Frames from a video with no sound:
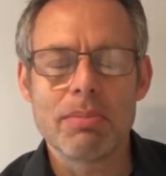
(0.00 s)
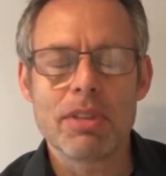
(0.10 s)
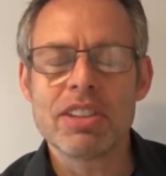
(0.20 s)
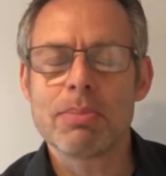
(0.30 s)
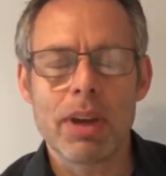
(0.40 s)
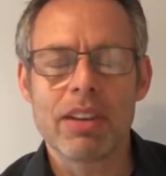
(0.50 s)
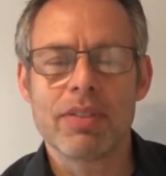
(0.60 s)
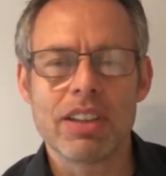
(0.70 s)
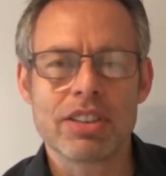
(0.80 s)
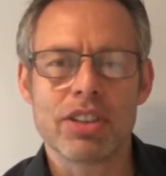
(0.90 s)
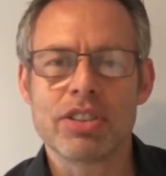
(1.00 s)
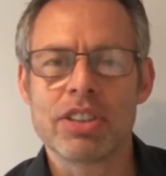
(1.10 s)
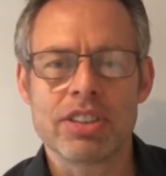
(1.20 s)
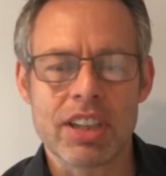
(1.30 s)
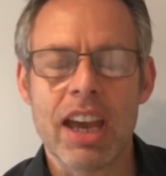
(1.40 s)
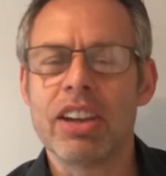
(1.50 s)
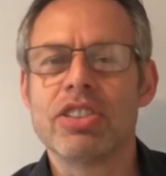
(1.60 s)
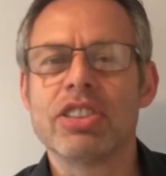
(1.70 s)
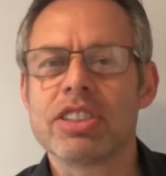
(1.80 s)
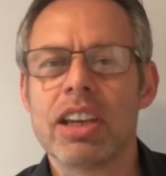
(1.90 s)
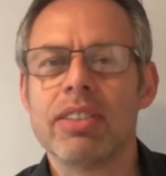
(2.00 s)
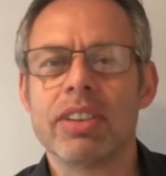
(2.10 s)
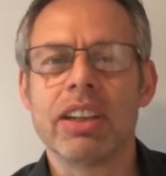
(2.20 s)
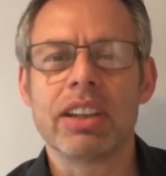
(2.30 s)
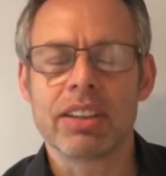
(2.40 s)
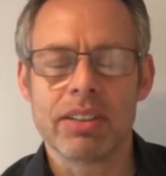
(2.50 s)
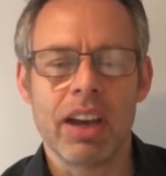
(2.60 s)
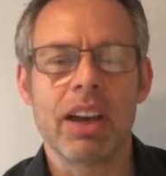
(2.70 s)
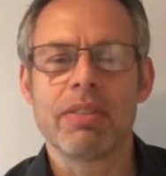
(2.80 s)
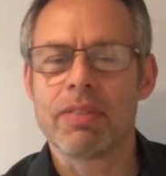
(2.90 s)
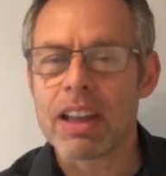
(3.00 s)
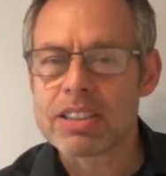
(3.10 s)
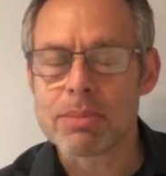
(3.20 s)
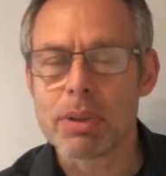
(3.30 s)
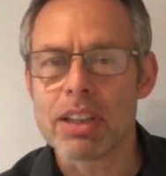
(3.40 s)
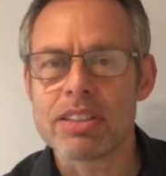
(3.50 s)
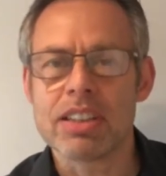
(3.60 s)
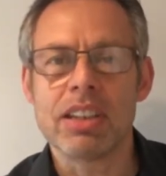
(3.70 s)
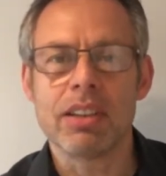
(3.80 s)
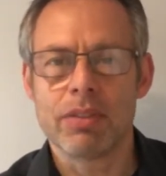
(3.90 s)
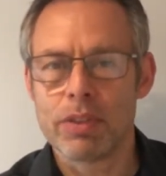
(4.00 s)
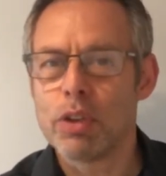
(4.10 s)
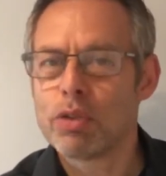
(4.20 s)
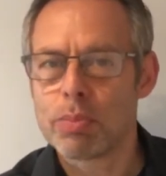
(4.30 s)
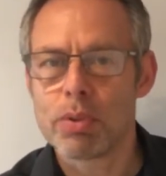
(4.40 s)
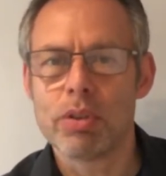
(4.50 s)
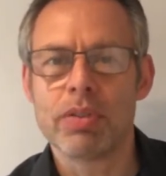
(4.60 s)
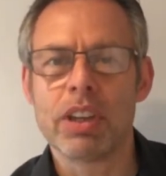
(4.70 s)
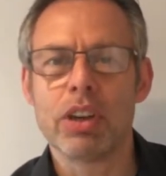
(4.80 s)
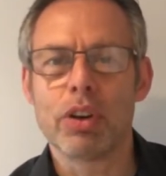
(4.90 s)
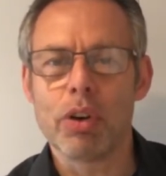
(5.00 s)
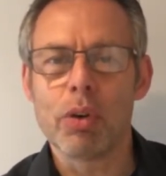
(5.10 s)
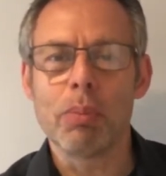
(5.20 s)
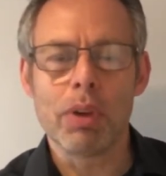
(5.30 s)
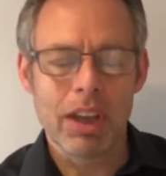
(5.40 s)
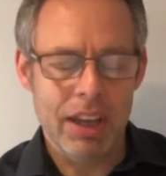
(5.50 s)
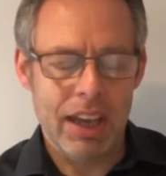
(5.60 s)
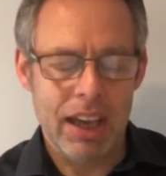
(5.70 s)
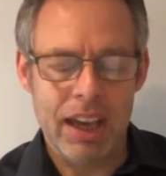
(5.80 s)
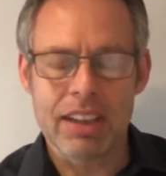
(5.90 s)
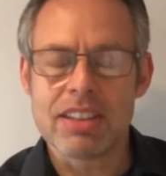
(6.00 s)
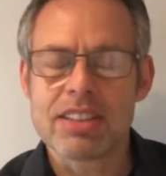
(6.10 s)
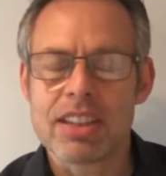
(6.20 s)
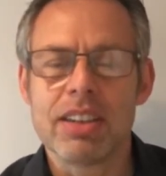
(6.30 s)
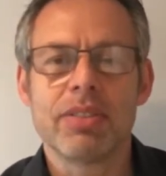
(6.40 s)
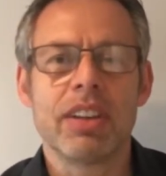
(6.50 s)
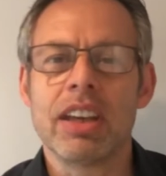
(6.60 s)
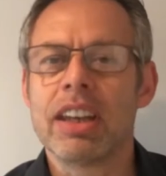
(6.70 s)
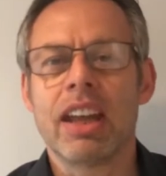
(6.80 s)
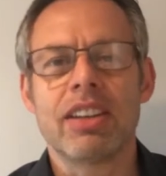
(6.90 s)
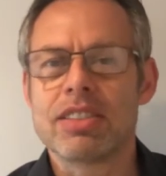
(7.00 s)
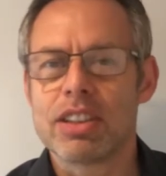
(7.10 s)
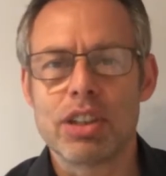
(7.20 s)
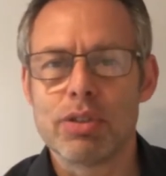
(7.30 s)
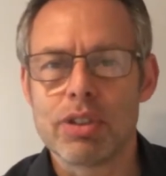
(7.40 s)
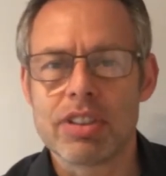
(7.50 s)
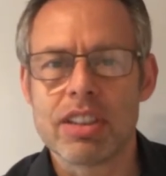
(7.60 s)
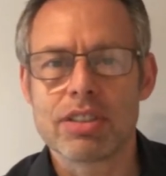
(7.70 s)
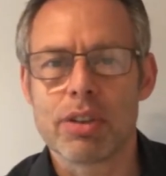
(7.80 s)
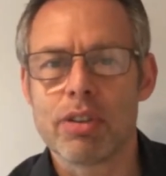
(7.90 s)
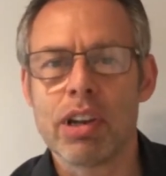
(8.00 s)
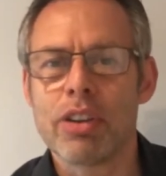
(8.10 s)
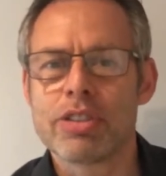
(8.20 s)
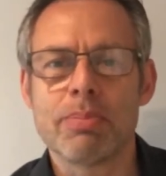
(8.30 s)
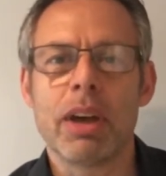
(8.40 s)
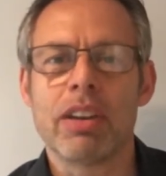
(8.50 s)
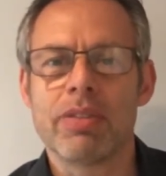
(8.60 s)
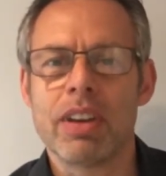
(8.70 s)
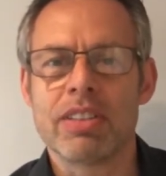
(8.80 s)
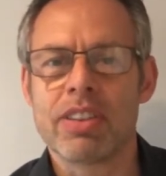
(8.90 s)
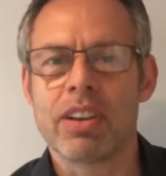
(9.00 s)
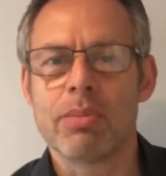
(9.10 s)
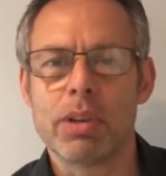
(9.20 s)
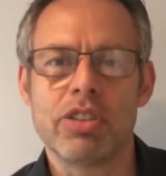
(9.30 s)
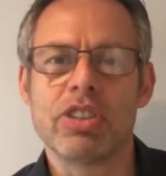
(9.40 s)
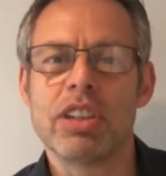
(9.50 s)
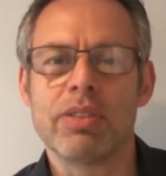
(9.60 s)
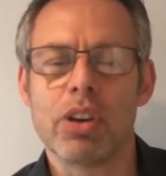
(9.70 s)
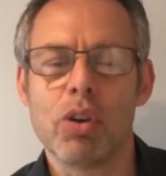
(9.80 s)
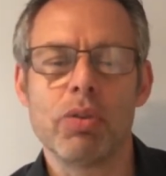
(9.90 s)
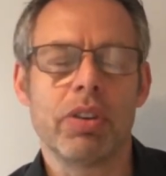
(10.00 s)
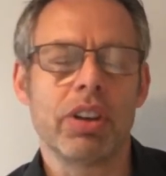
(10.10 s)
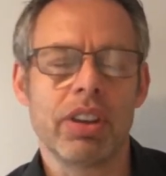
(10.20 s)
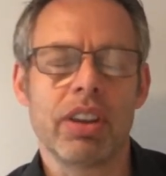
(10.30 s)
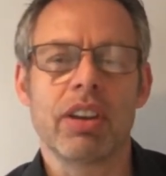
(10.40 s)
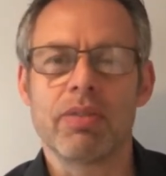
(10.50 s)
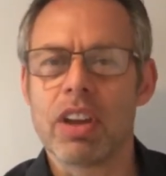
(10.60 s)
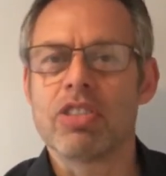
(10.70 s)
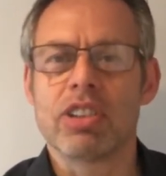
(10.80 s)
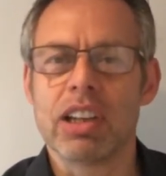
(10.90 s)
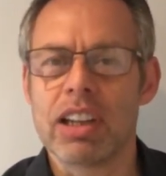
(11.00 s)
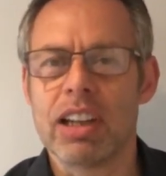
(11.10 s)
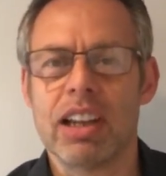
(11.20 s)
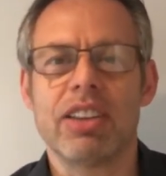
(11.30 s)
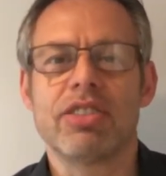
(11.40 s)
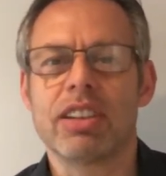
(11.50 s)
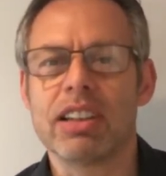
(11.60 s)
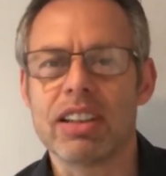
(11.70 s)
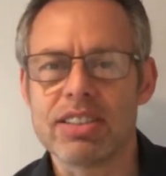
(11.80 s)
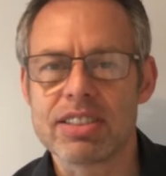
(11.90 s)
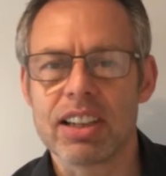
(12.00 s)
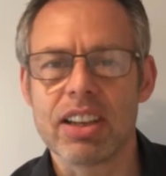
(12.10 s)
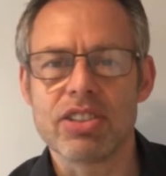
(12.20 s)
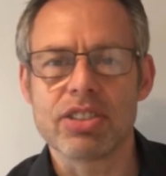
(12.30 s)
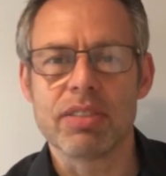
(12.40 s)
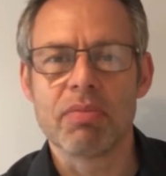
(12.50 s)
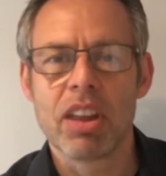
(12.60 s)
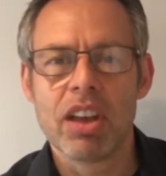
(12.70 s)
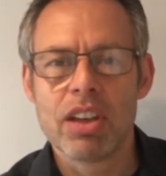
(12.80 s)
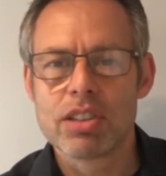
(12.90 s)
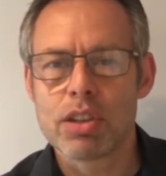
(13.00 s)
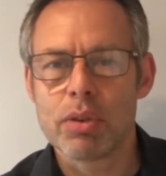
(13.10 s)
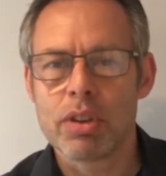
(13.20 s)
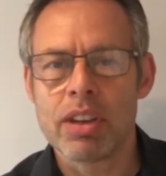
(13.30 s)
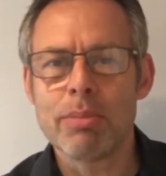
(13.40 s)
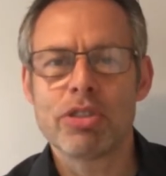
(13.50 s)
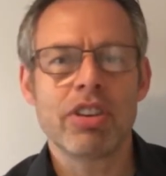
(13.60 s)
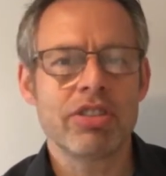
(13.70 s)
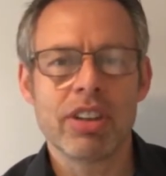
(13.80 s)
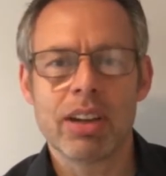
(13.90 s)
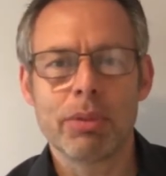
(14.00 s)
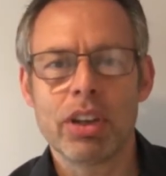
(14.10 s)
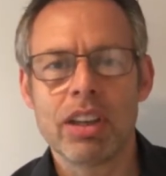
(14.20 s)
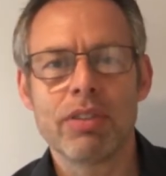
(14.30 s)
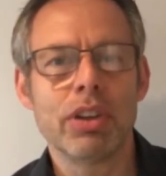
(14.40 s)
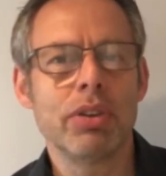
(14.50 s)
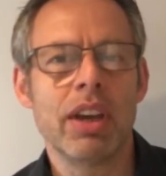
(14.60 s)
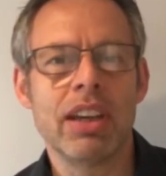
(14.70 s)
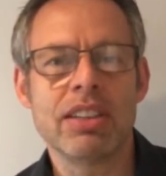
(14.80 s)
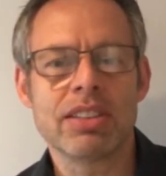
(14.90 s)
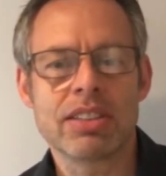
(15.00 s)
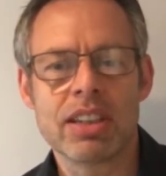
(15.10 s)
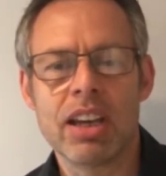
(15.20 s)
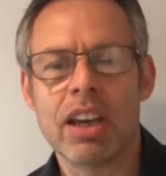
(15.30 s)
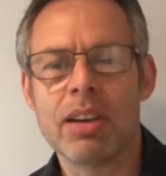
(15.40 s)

These are benefits such as energy saving, flexibility, future-proofing your home, added safety and added security. So there are lots of benefits that can be achieved over the conventional electrical installation. So the demonstration that I'm going to give you is